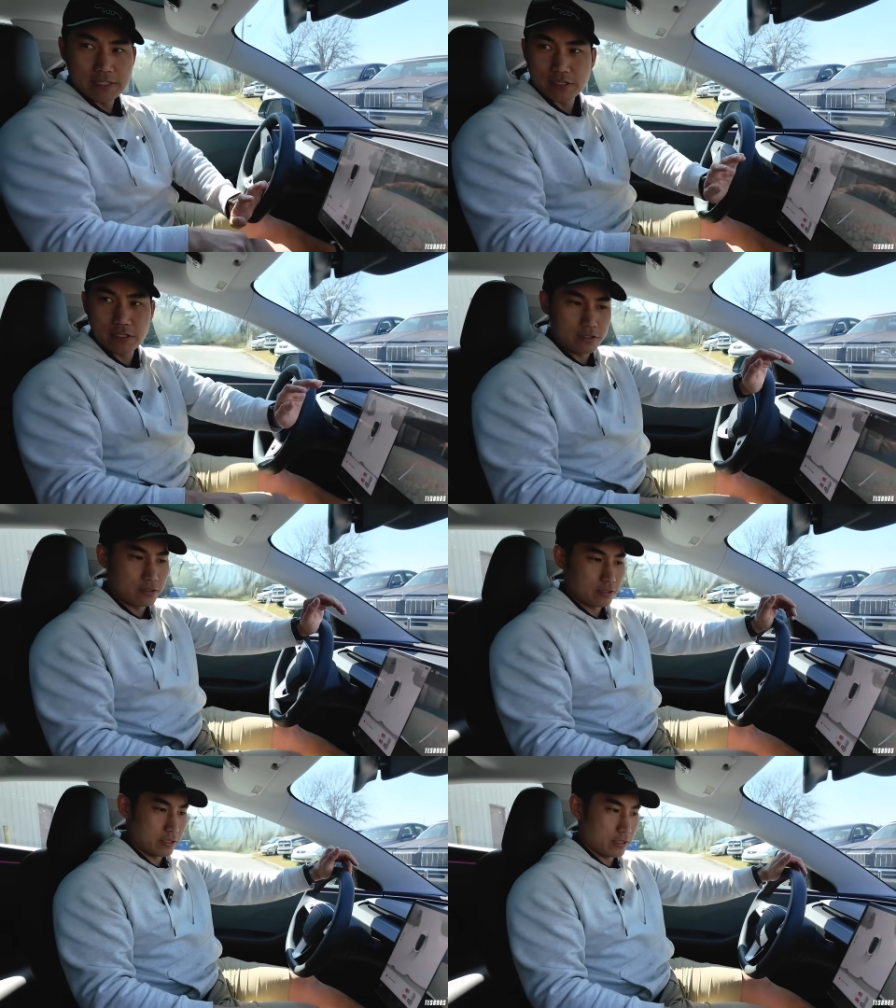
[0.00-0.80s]
has
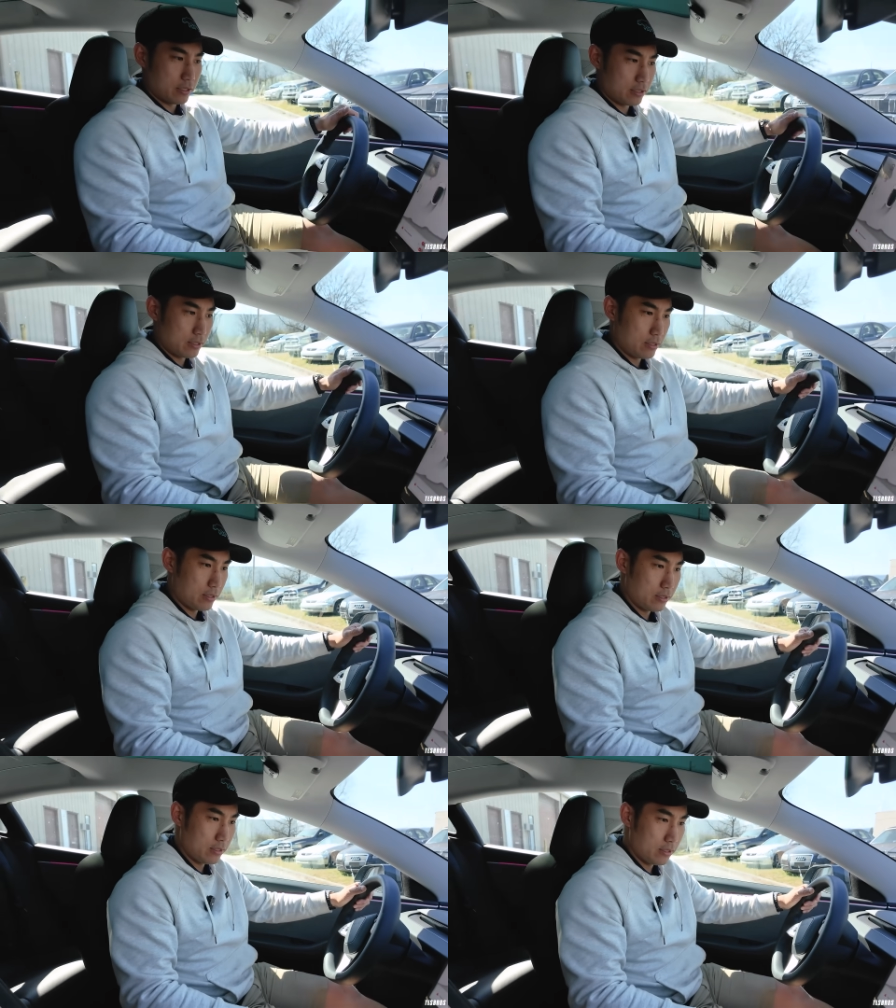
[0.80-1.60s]
all the,
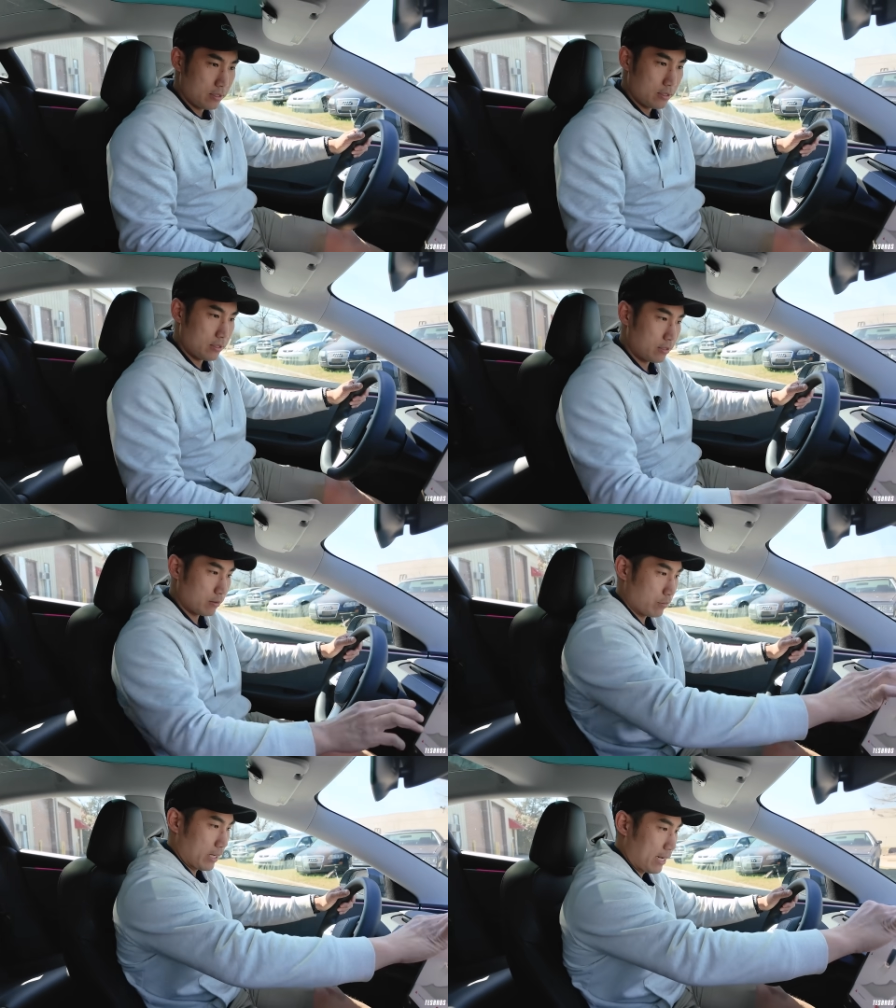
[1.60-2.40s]

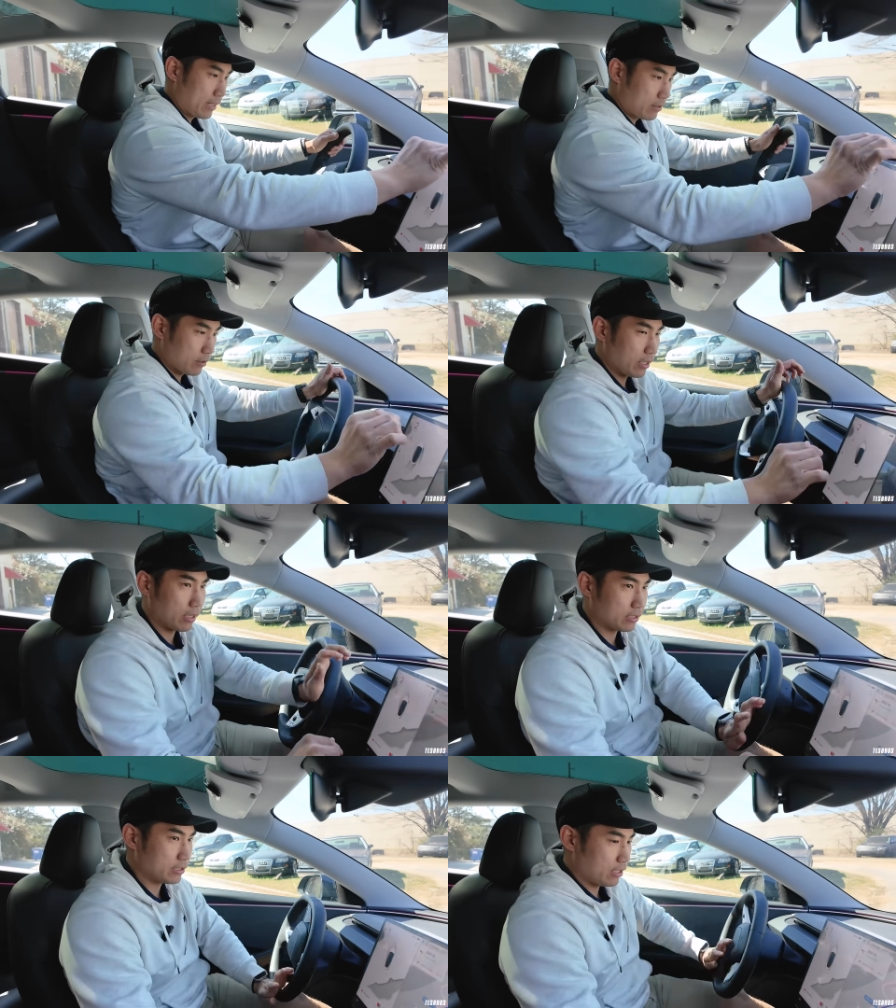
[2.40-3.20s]
the black when I
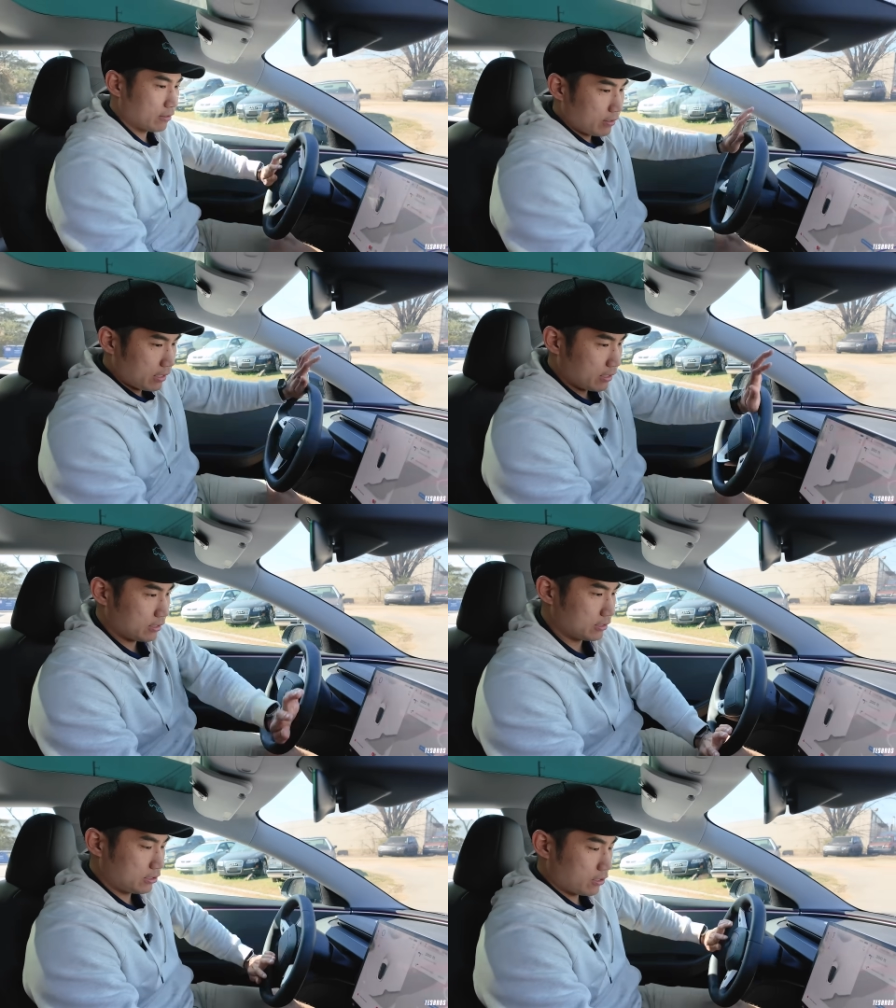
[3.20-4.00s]
accelerate
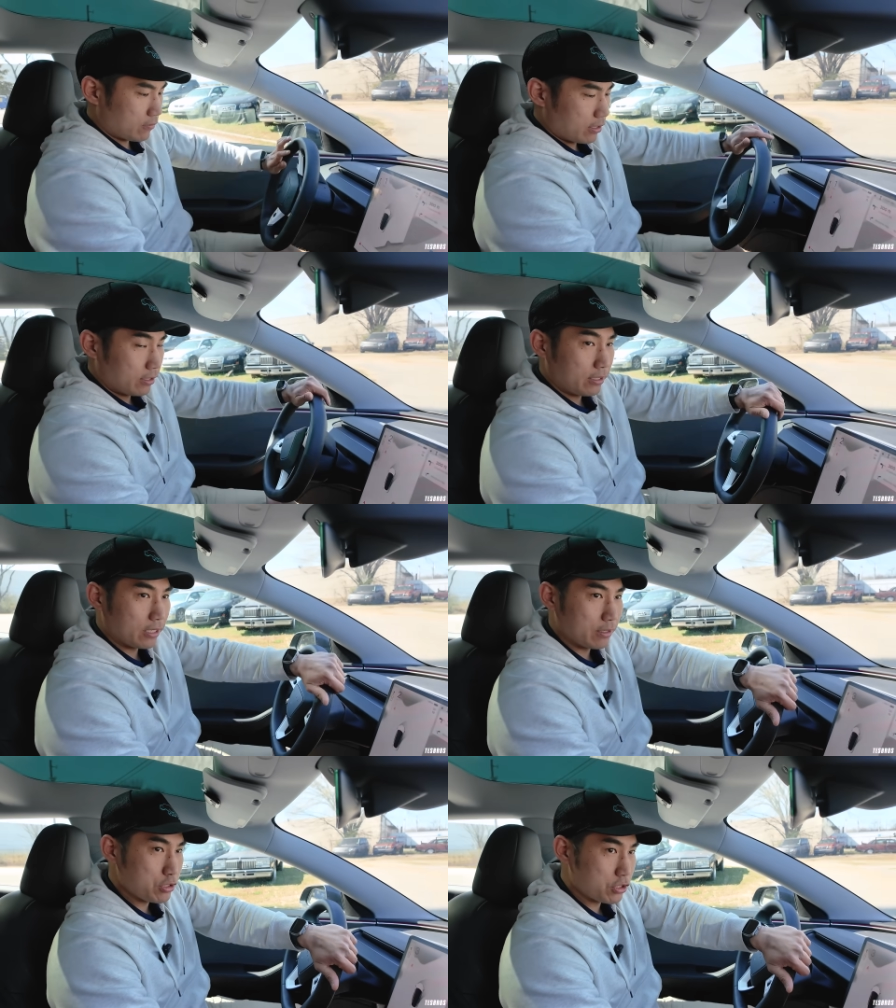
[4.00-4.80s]
and so on.
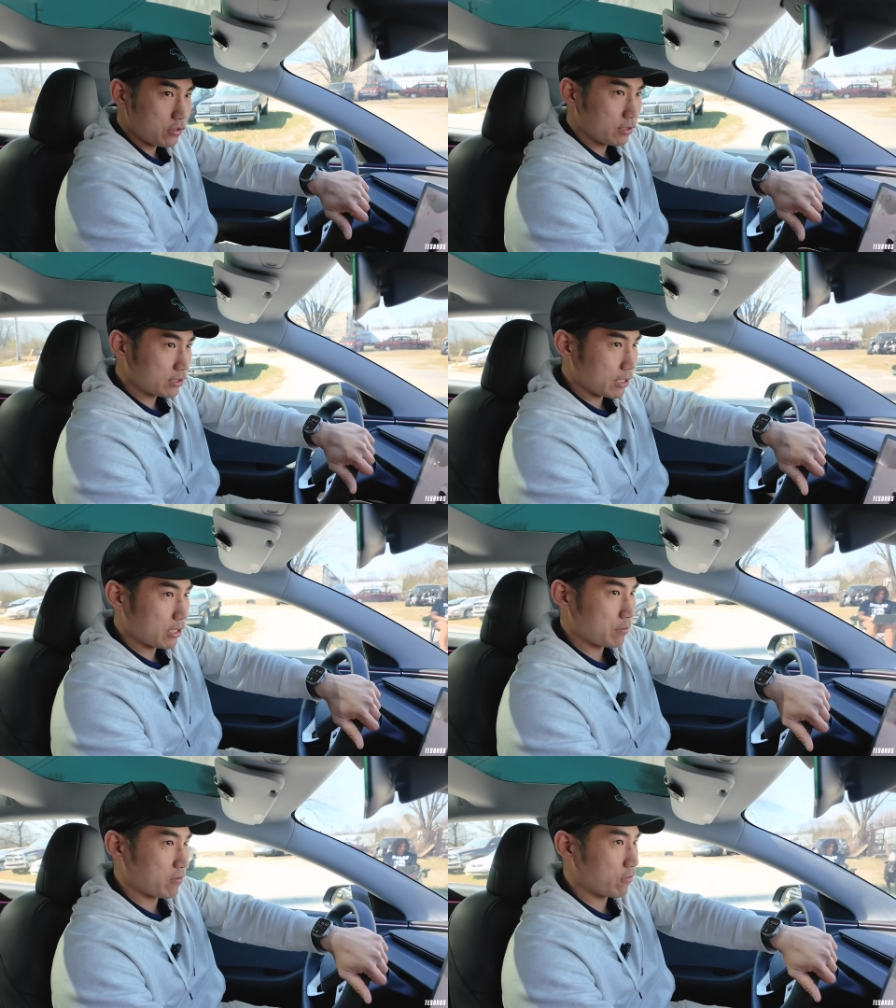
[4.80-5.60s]
And let me show you the
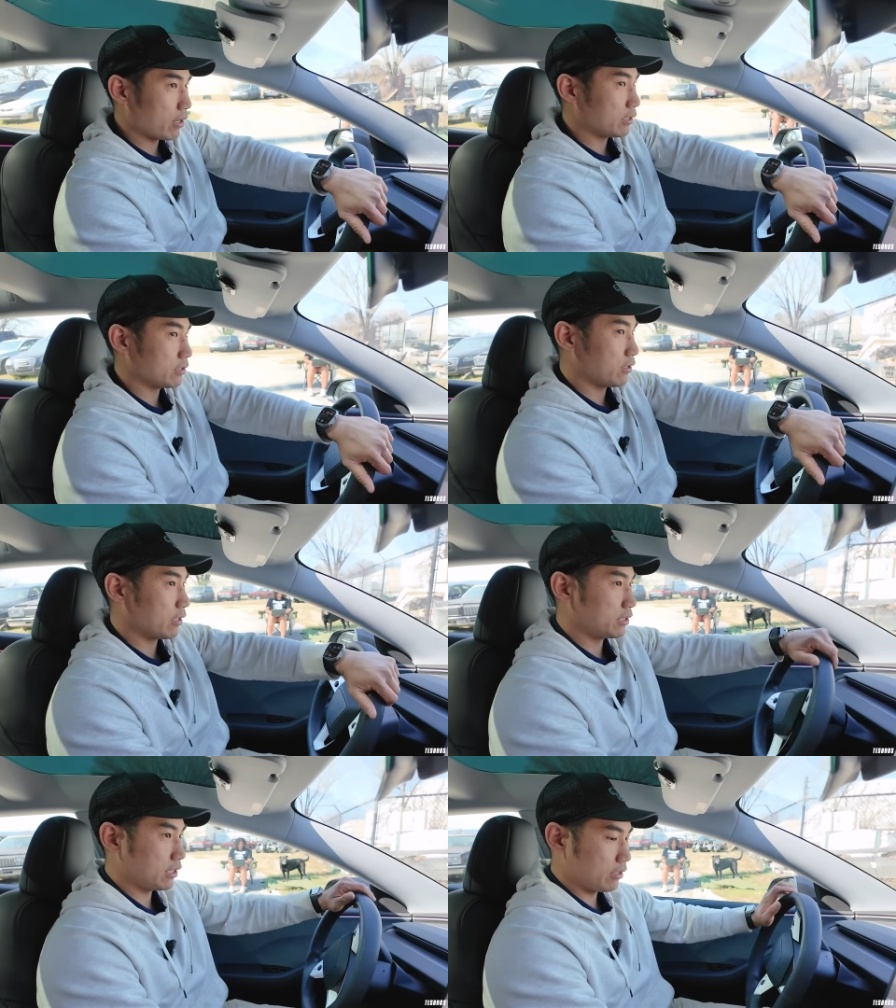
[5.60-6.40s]
setting before I start
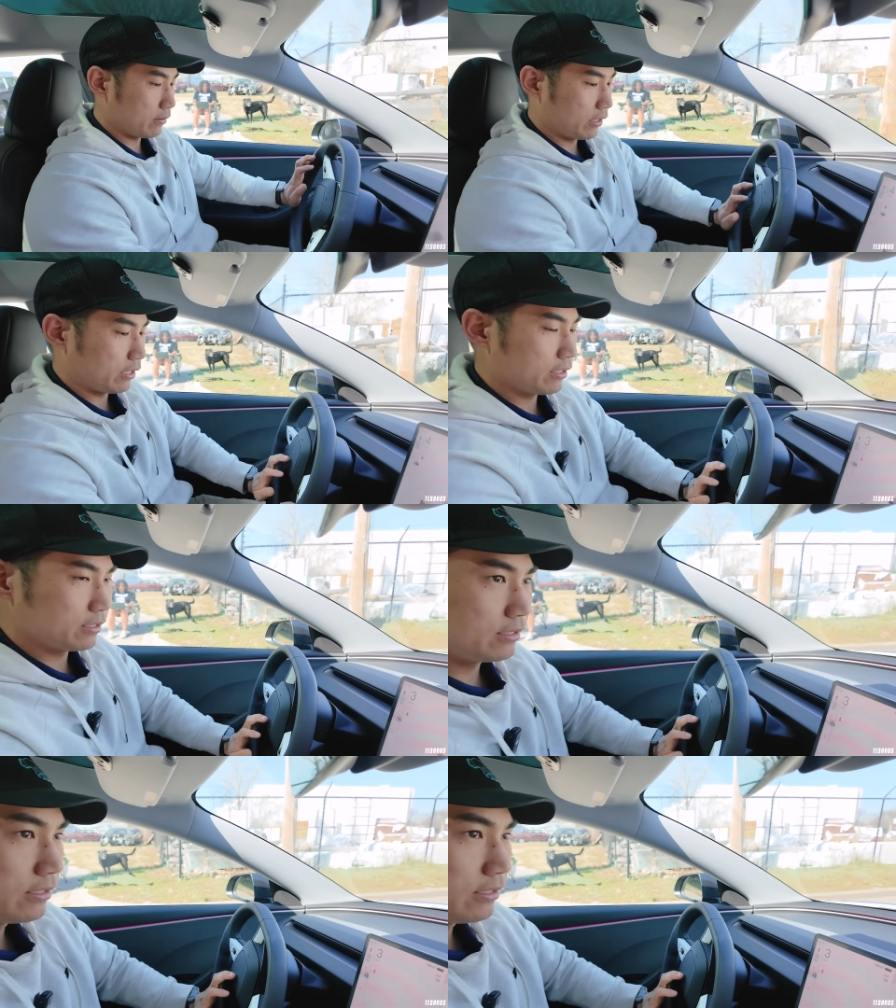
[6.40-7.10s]
accelerating.